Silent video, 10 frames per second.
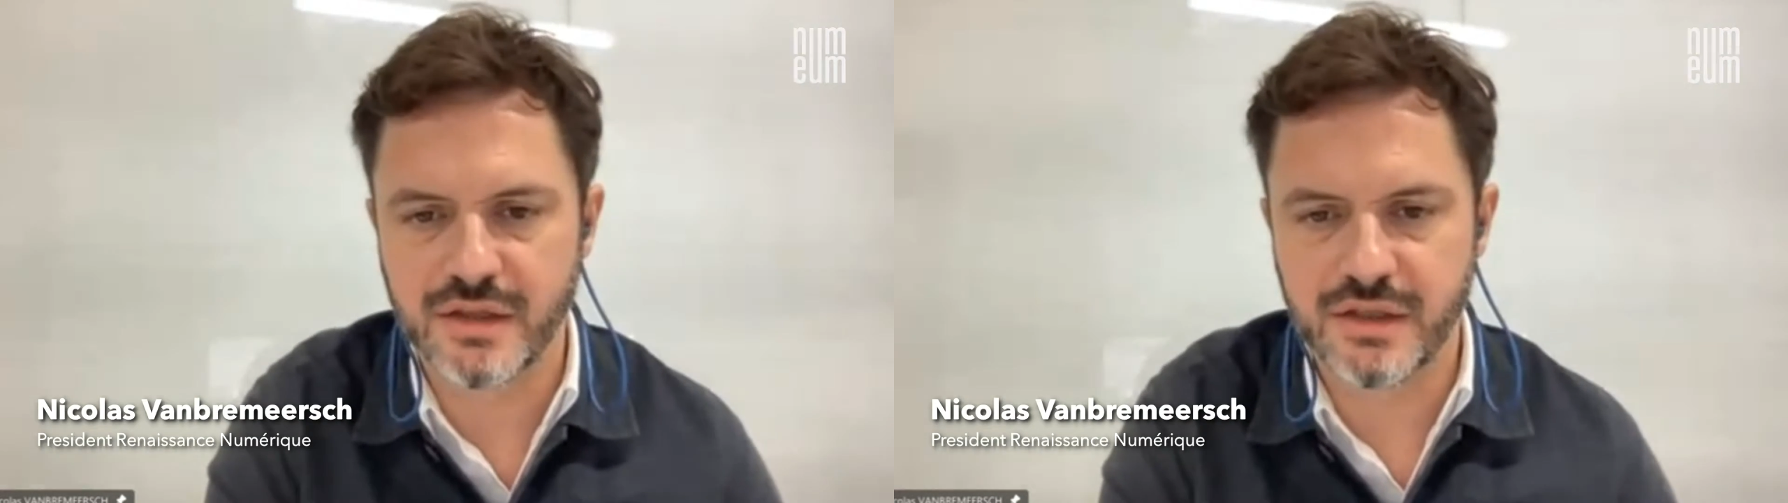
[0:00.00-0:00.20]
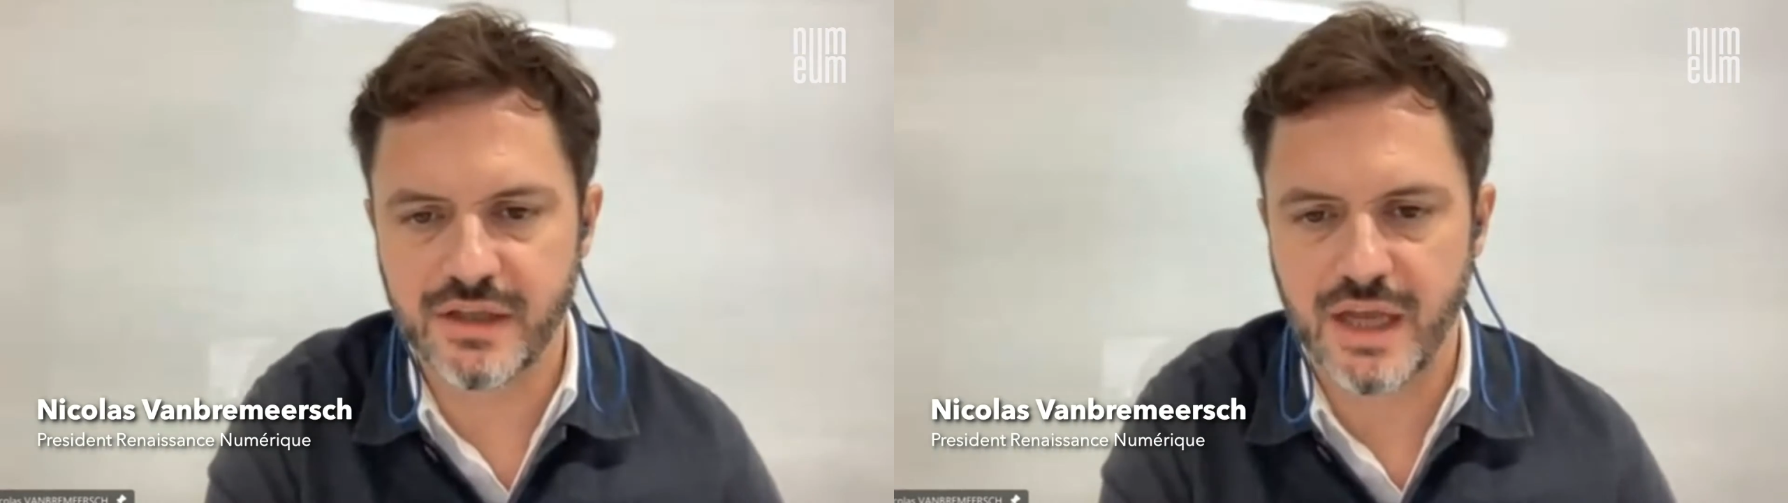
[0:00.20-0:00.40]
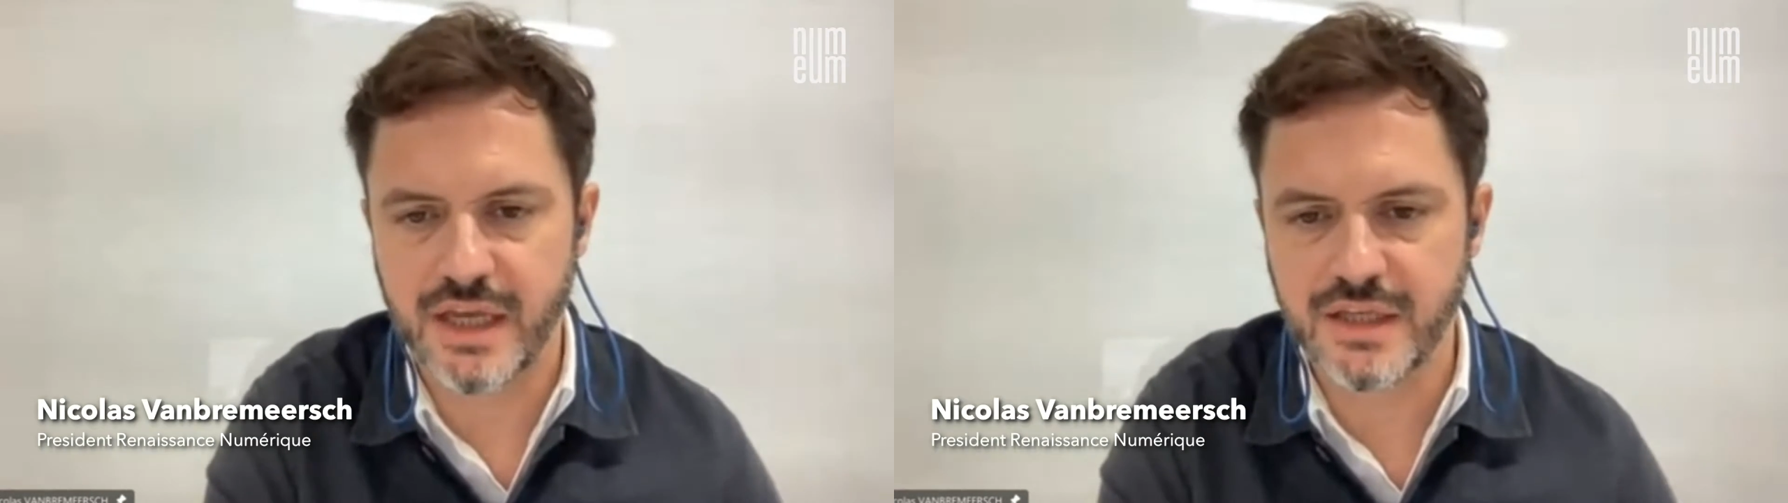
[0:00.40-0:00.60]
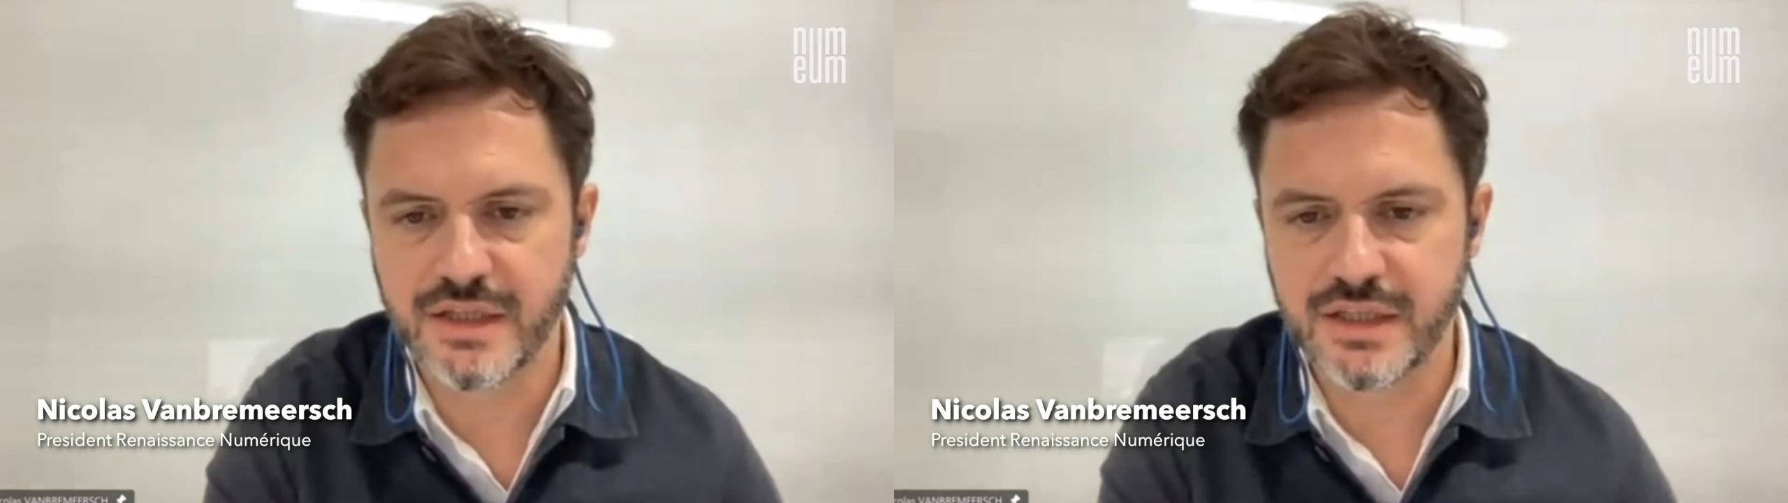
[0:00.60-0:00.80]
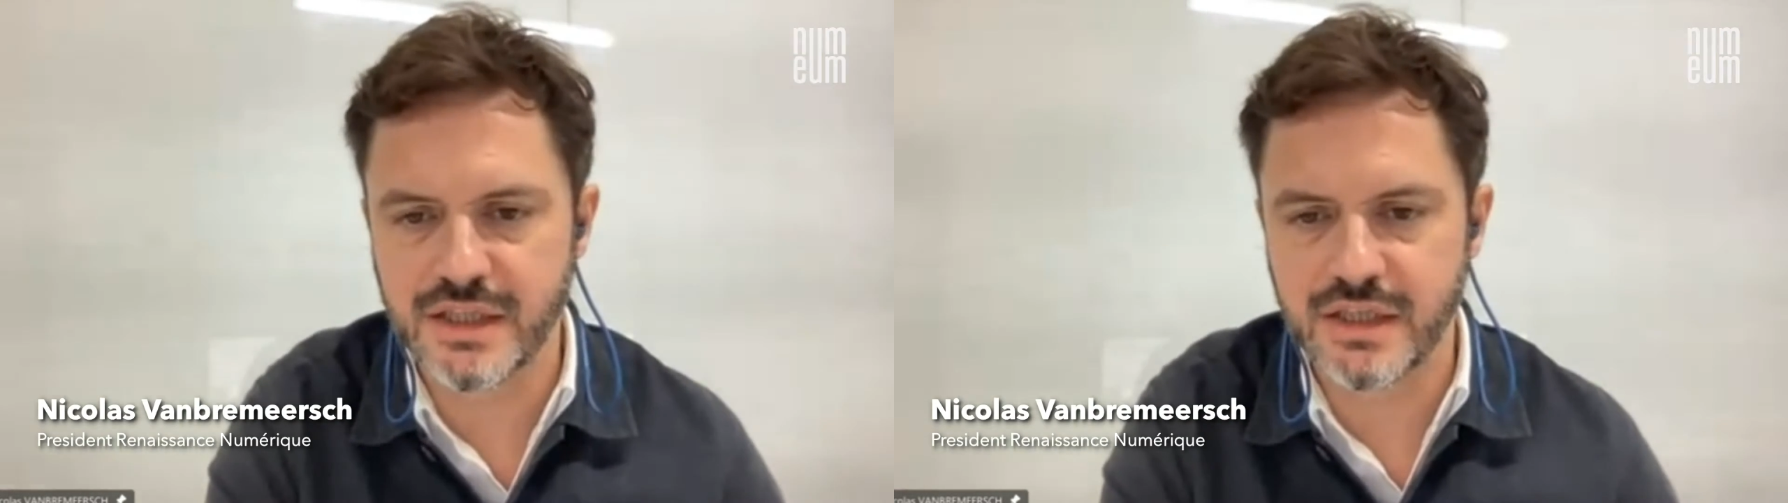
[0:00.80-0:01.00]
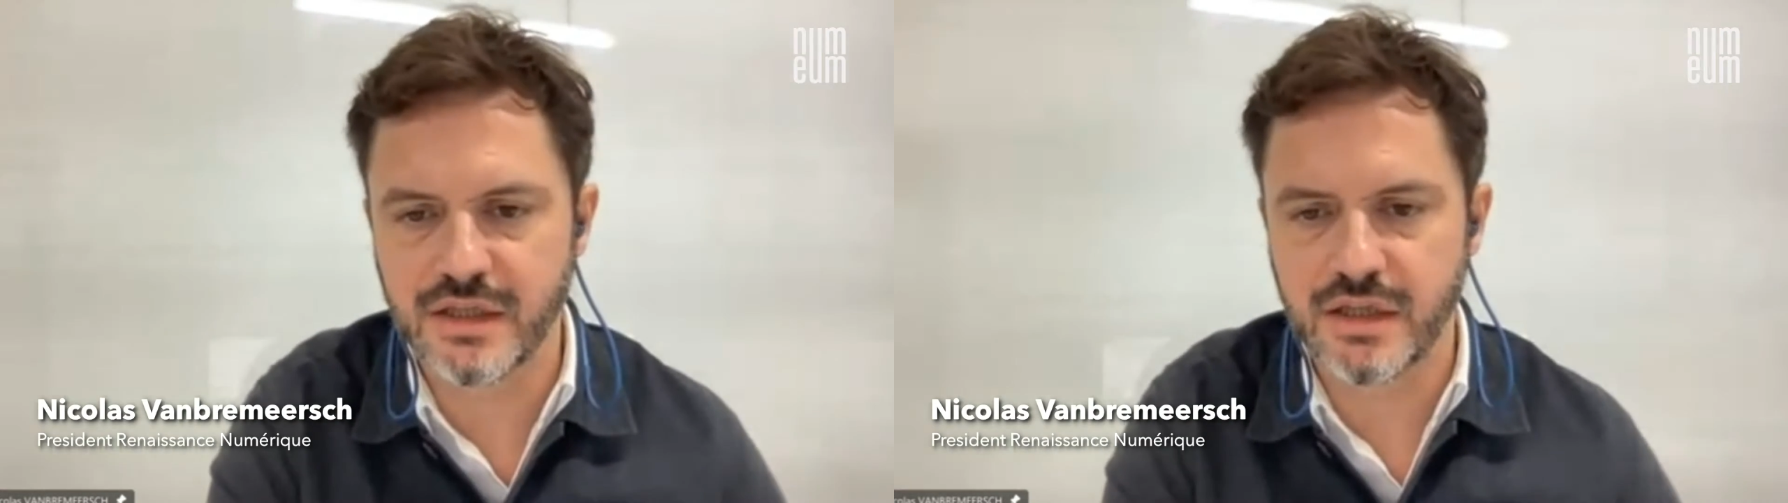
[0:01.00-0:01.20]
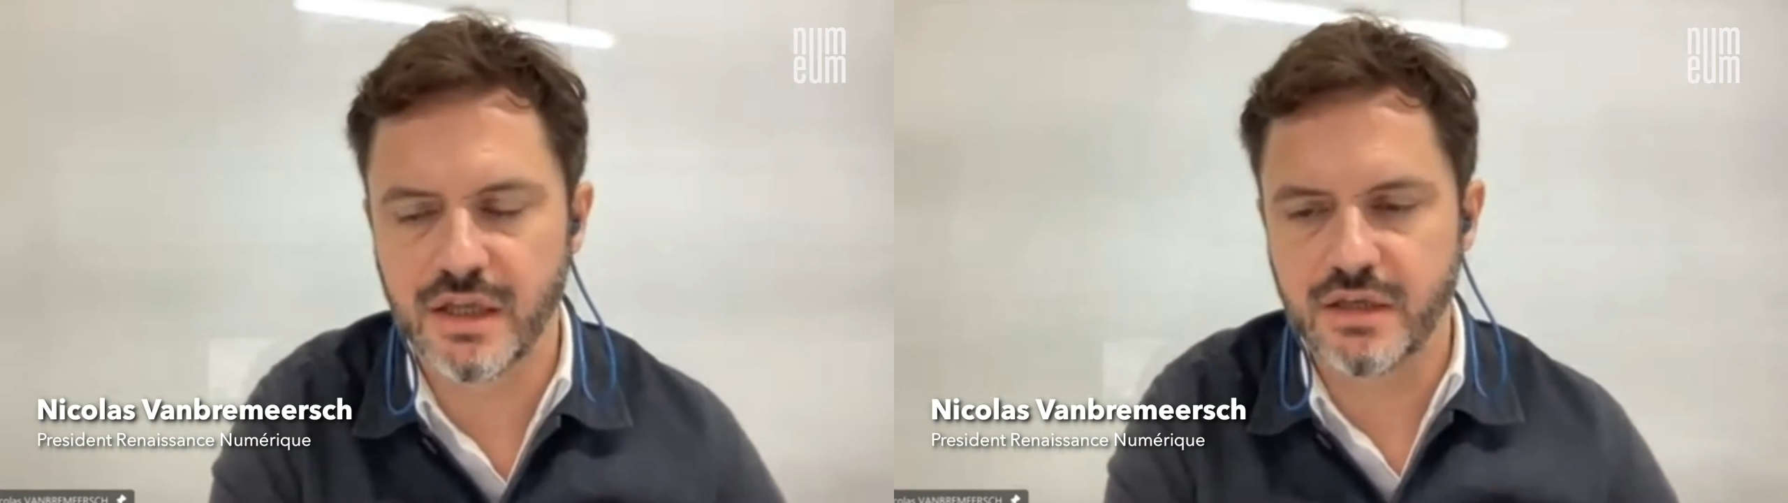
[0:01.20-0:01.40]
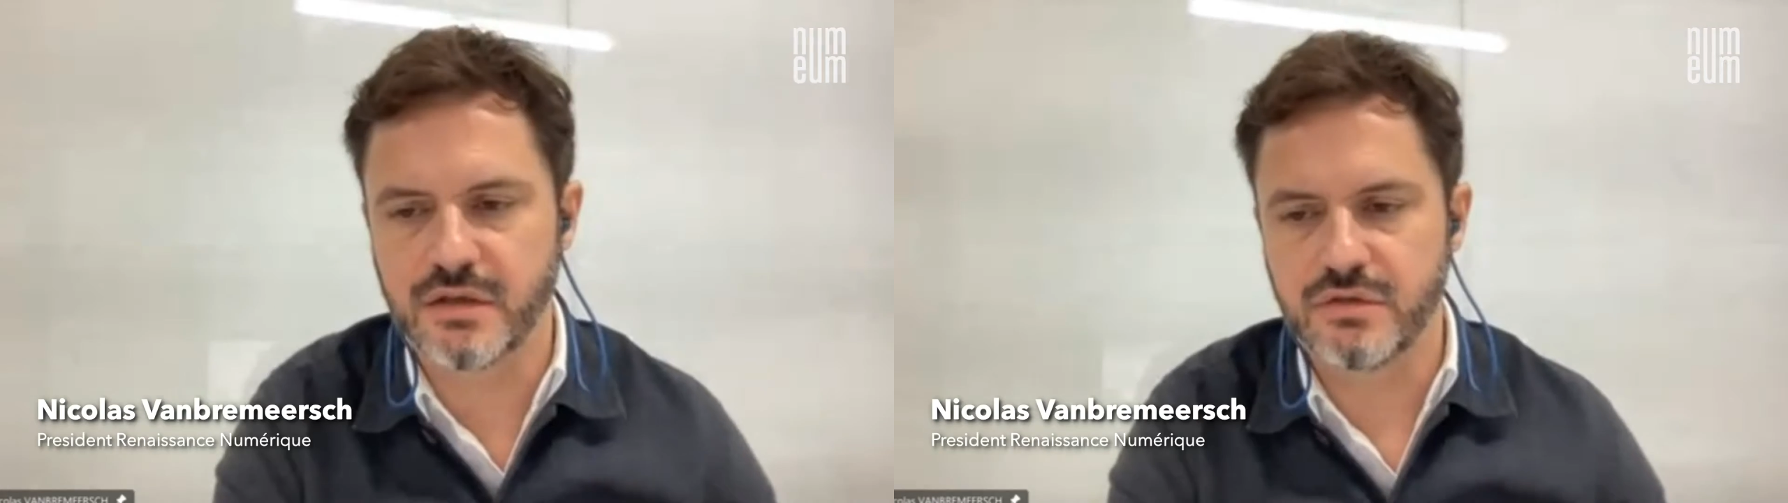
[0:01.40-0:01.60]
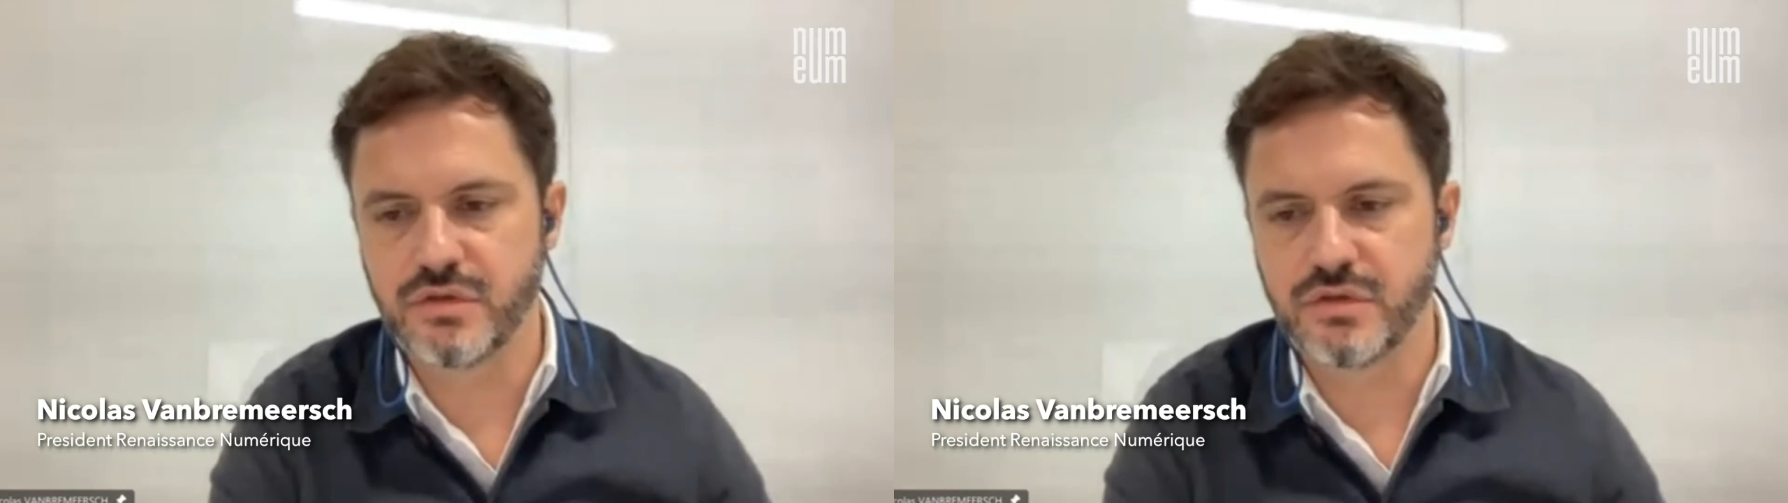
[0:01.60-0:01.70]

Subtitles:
this idea and